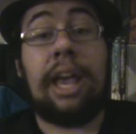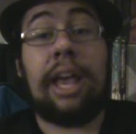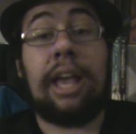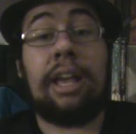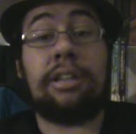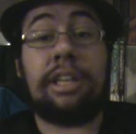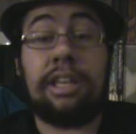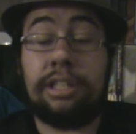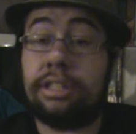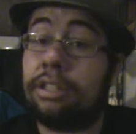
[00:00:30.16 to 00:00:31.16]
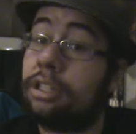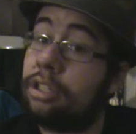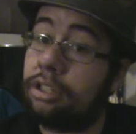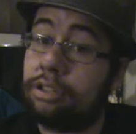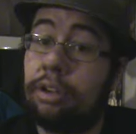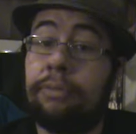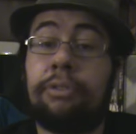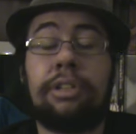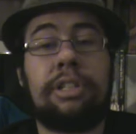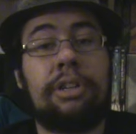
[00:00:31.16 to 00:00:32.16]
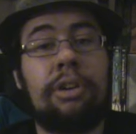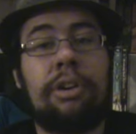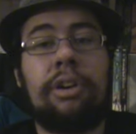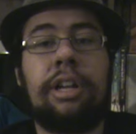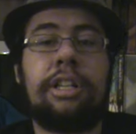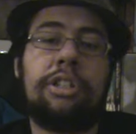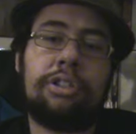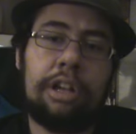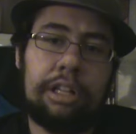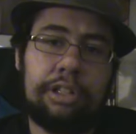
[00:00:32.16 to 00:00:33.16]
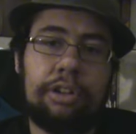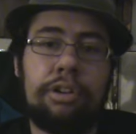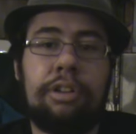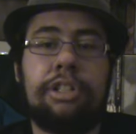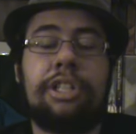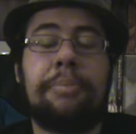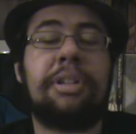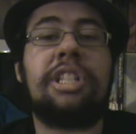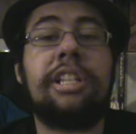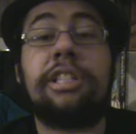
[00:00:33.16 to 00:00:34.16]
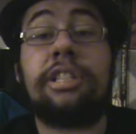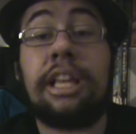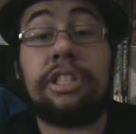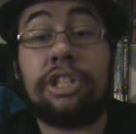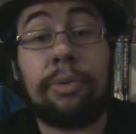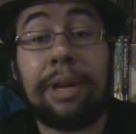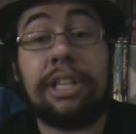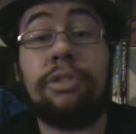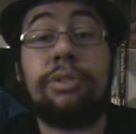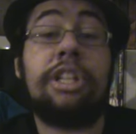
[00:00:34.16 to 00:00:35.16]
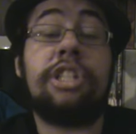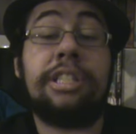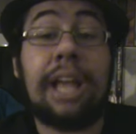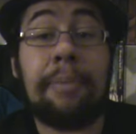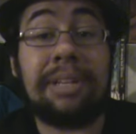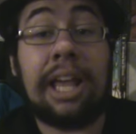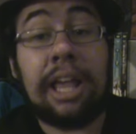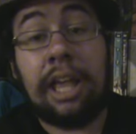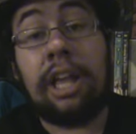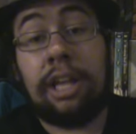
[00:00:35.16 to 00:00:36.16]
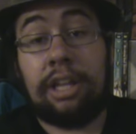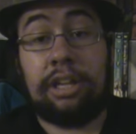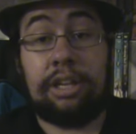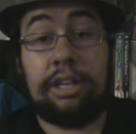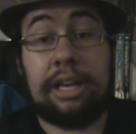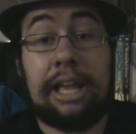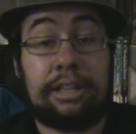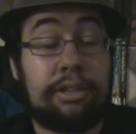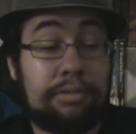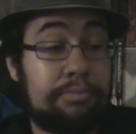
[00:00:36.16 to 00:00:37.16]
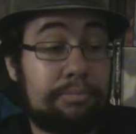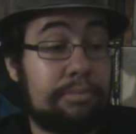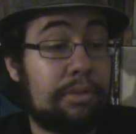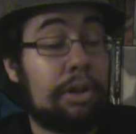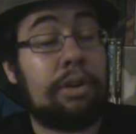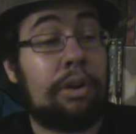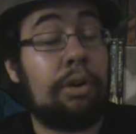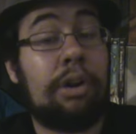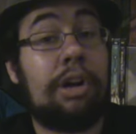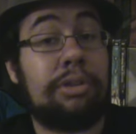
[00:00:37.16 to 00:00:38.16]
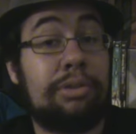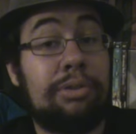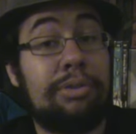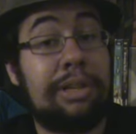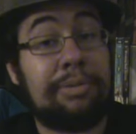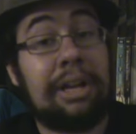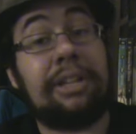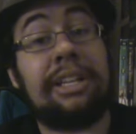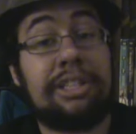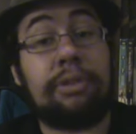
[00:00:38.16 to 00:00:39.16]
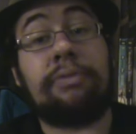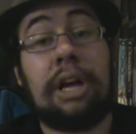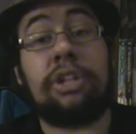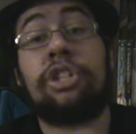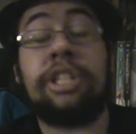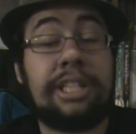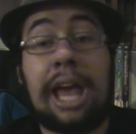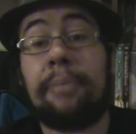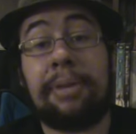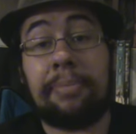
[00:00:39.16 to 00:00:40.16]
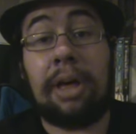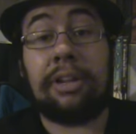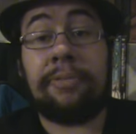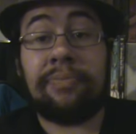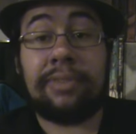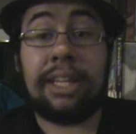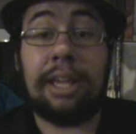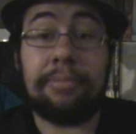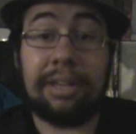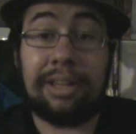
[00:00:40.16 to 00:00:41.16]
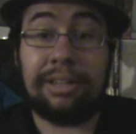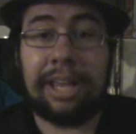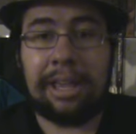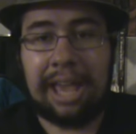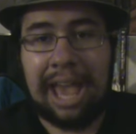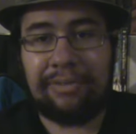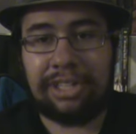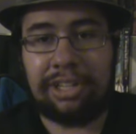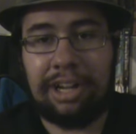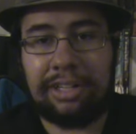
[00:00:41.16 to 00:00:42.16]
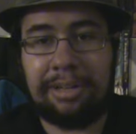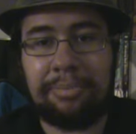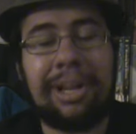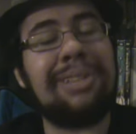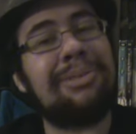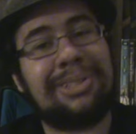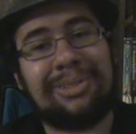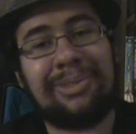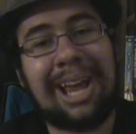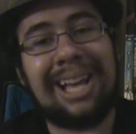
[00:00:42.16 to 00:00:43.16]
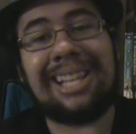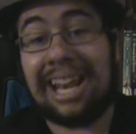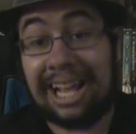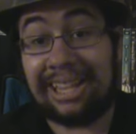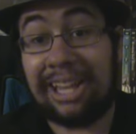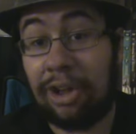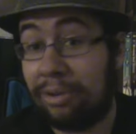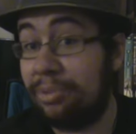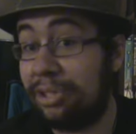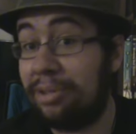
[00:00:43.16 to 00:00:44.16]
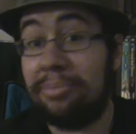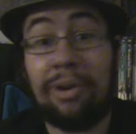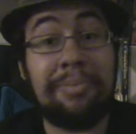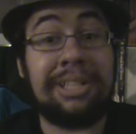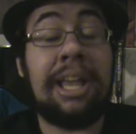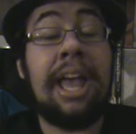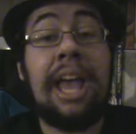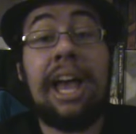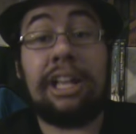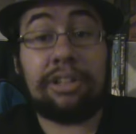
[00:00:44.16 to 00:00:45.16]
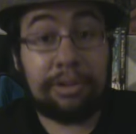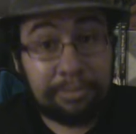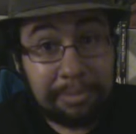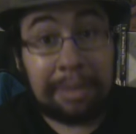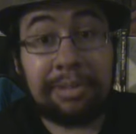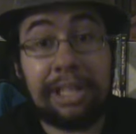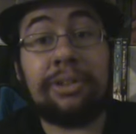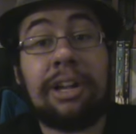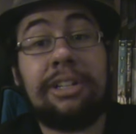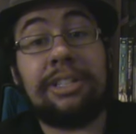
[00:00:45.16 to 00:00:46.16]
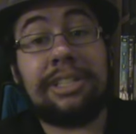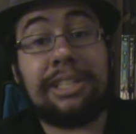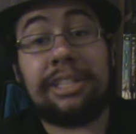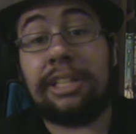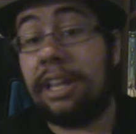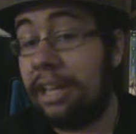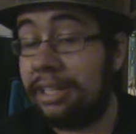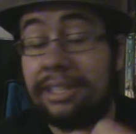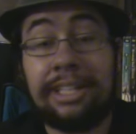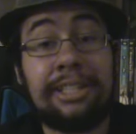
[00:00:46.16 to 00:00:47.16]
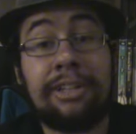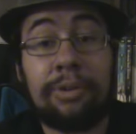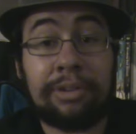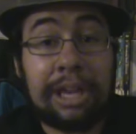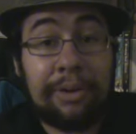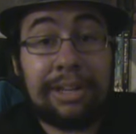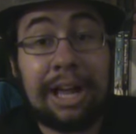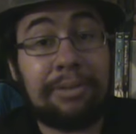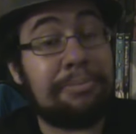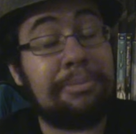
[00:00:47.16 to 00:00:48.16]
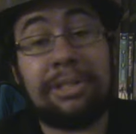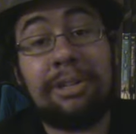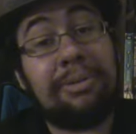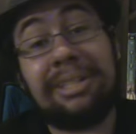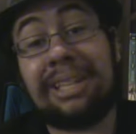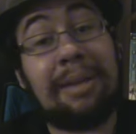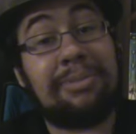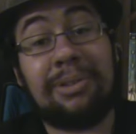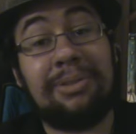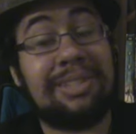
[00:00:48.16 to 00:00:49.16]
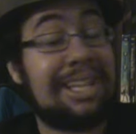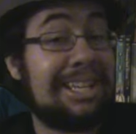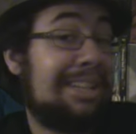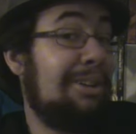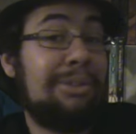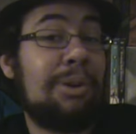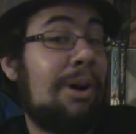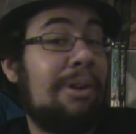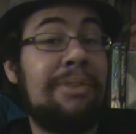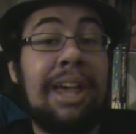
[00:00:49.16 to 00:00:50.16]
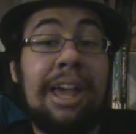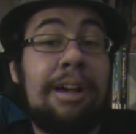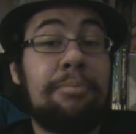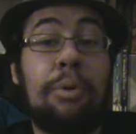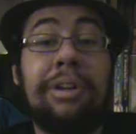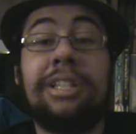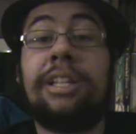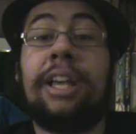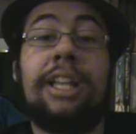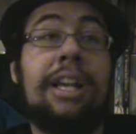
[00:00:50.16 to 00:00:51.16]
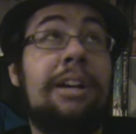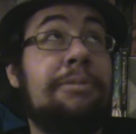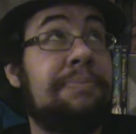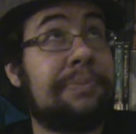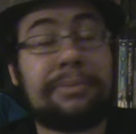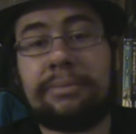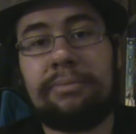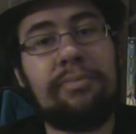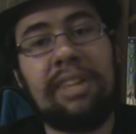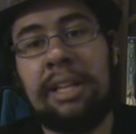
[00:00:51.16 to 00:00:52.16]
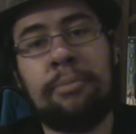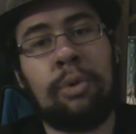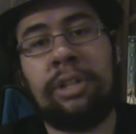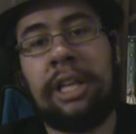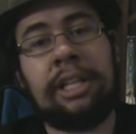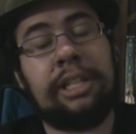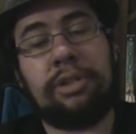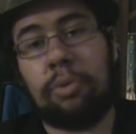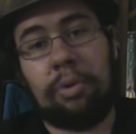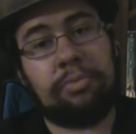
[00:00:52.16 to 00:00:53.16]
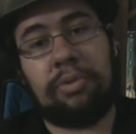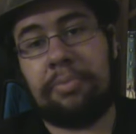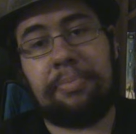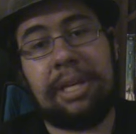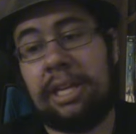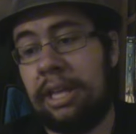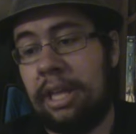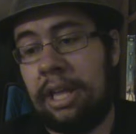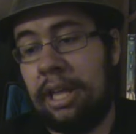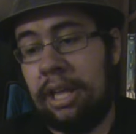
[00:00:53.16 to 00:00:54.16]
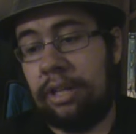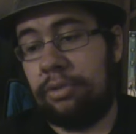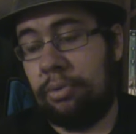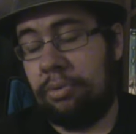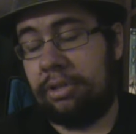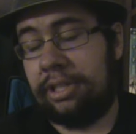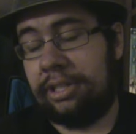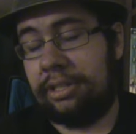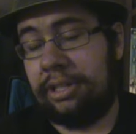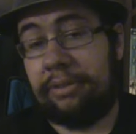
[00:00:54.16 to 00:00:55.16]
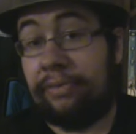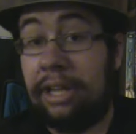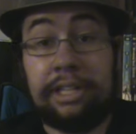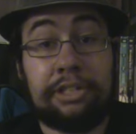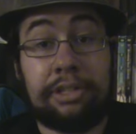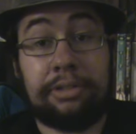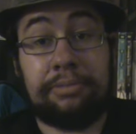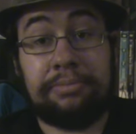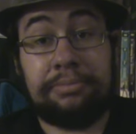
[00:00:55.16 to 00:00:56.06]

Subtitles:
And he's confronting her, and he's telling her all the shit, but she says she already knew, and she's happy that her uncle, in reality, is her father. She's happy about it. And they have this hug embrace, which was nice, and I thought it was a good moment. I thought maybe later on in the next season, they'll carry it out. But no, it's Game of Thrones. They killed her off, poison, and now, more than likely, Dorne is gonna fight each other.